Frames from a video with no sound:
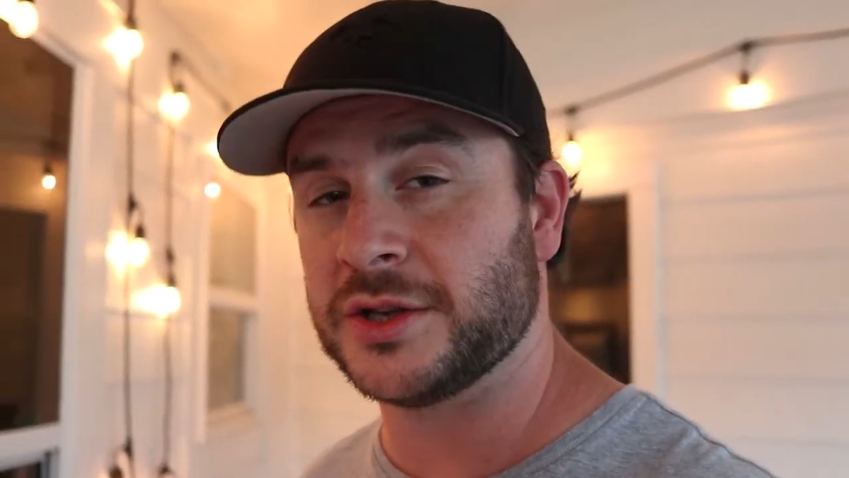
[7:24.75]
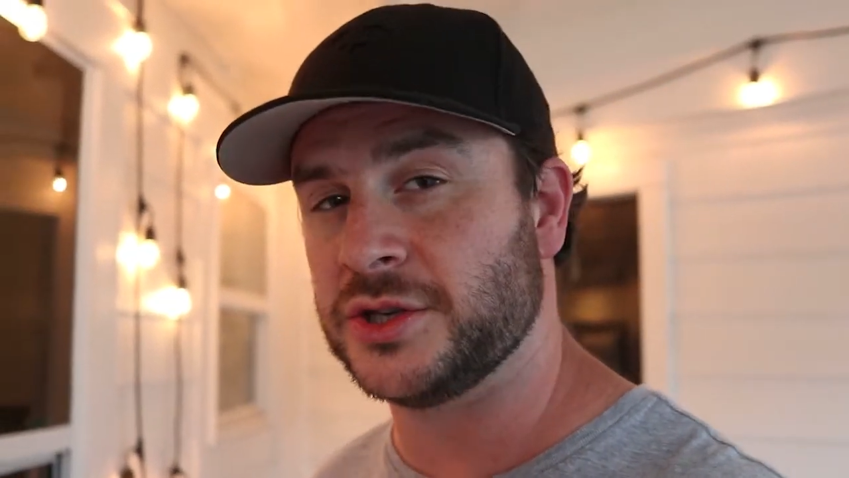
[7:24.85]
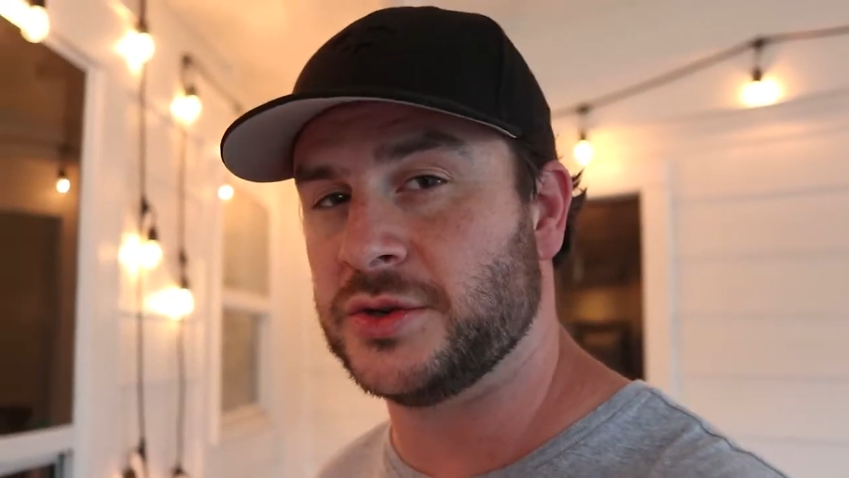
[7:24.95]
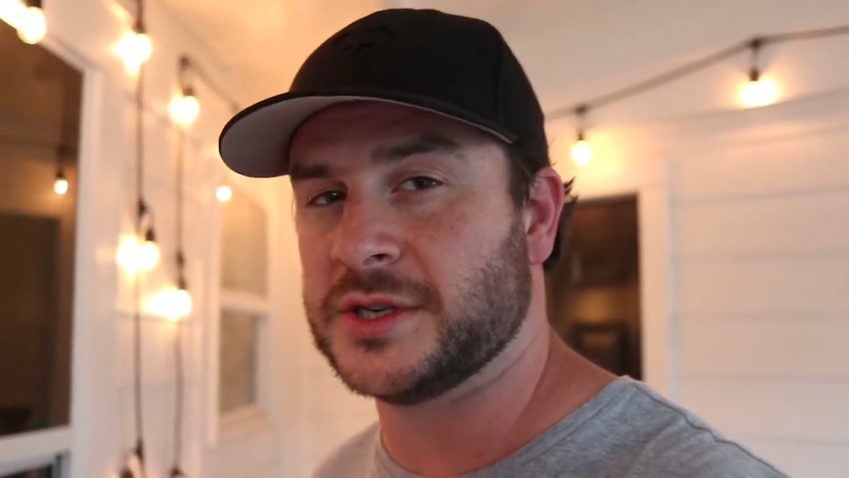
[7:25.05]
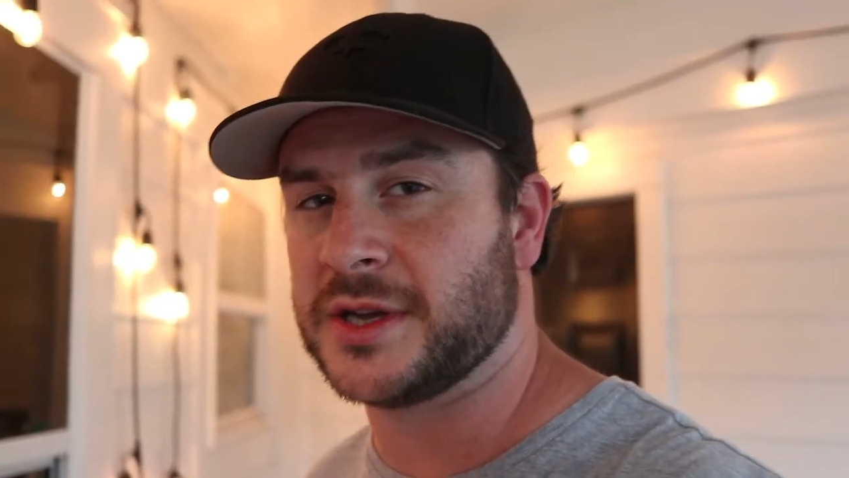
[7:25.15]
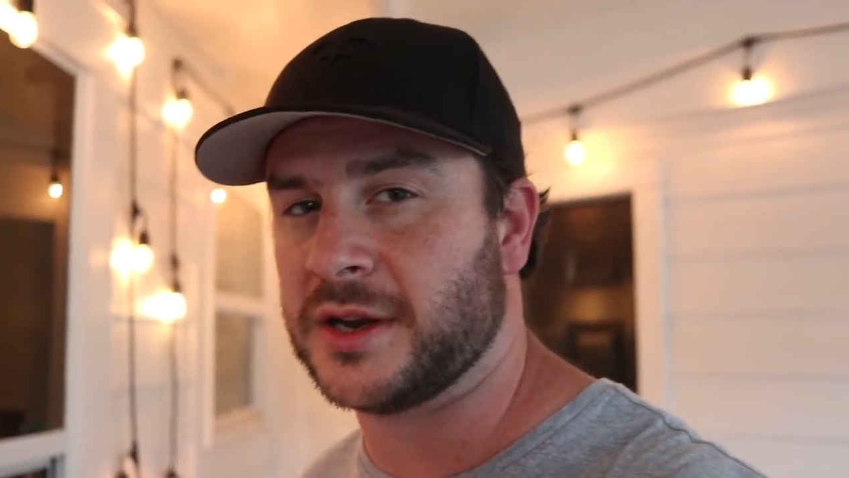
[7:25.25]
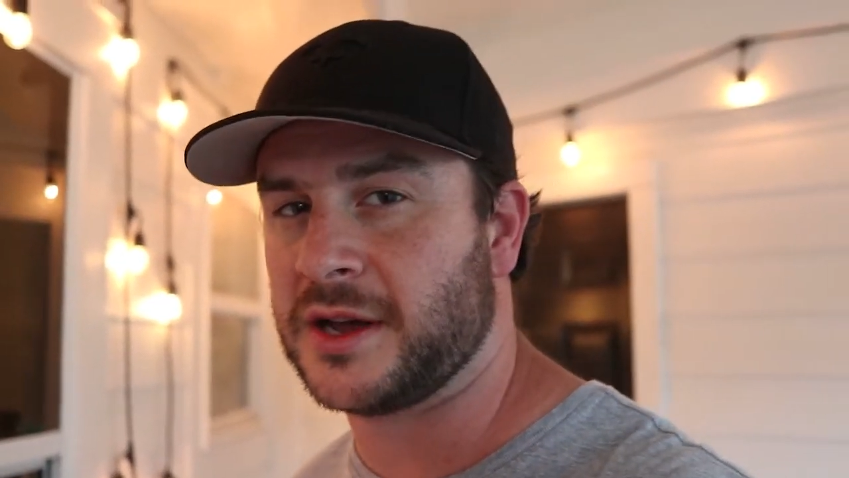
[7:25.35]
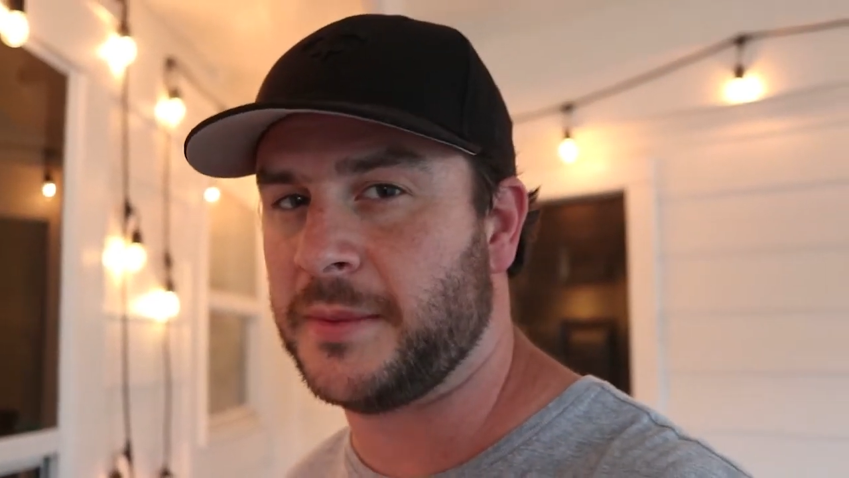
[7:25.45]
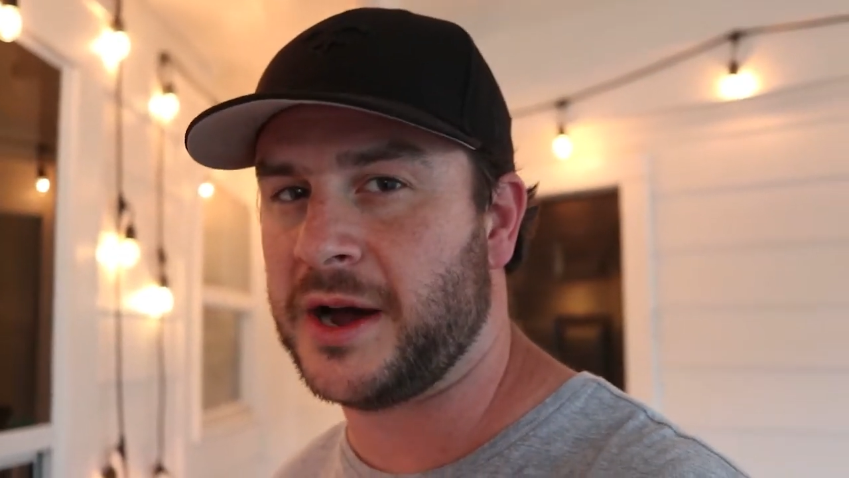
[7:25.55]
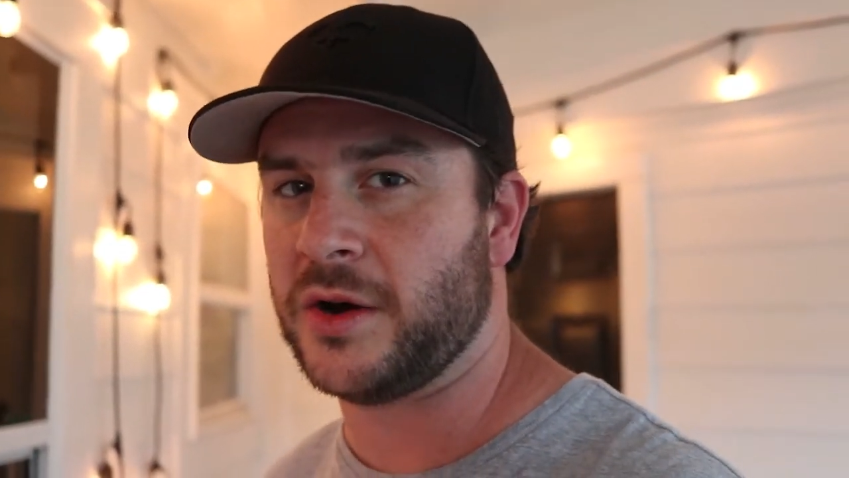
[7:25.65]
the juice is gonna
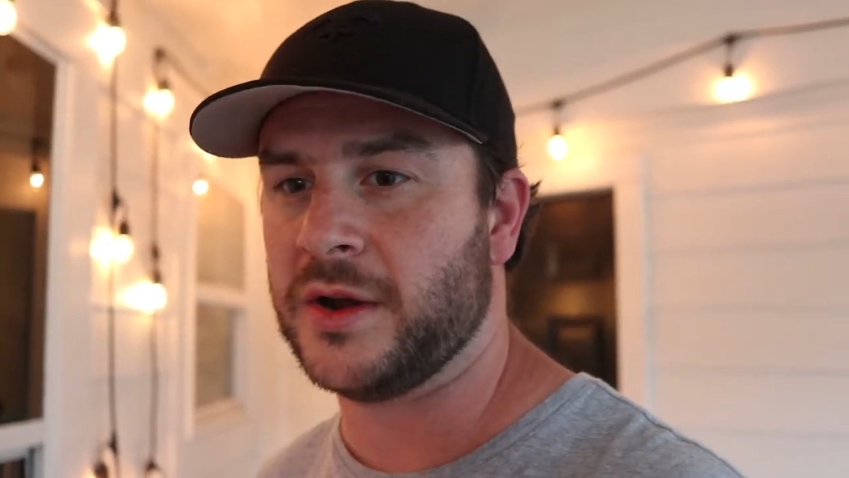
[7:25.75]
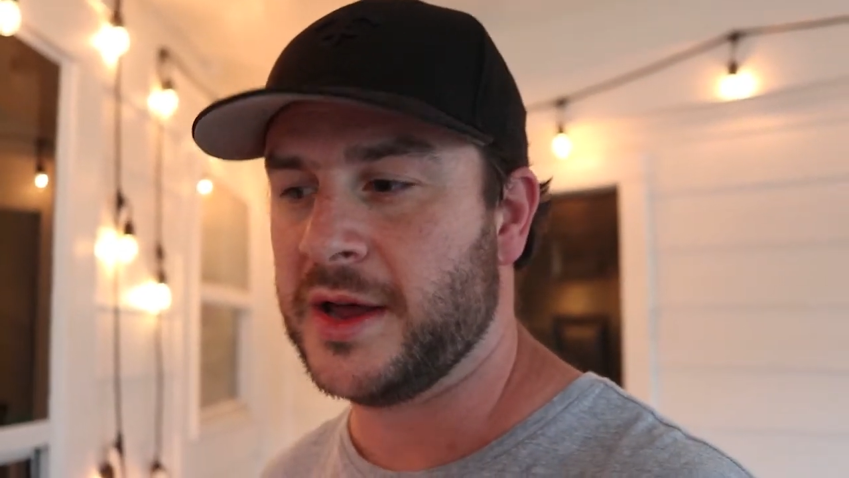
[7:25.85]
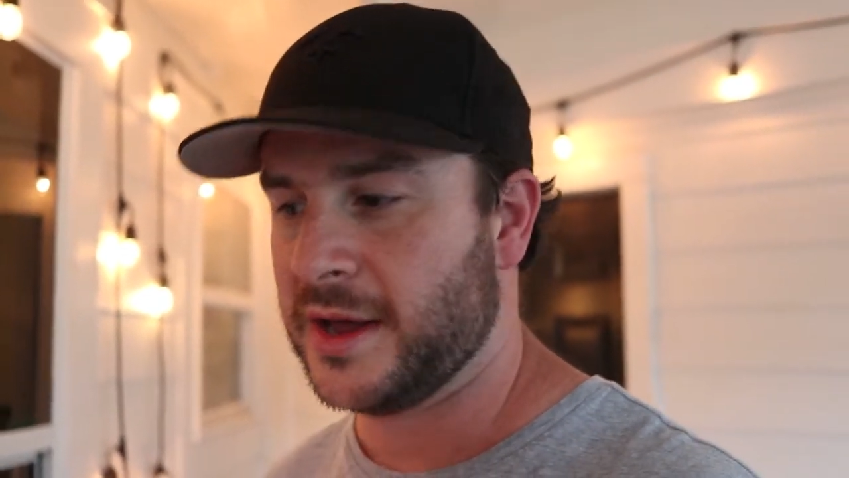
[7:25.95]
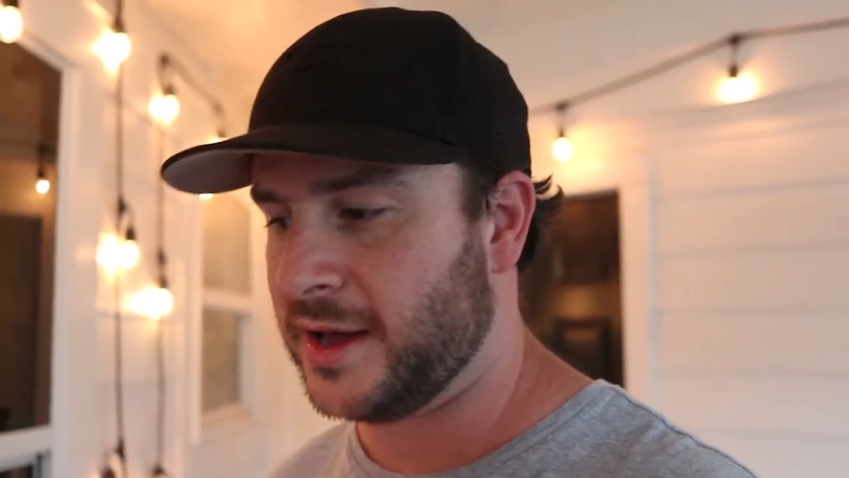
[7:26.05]
come out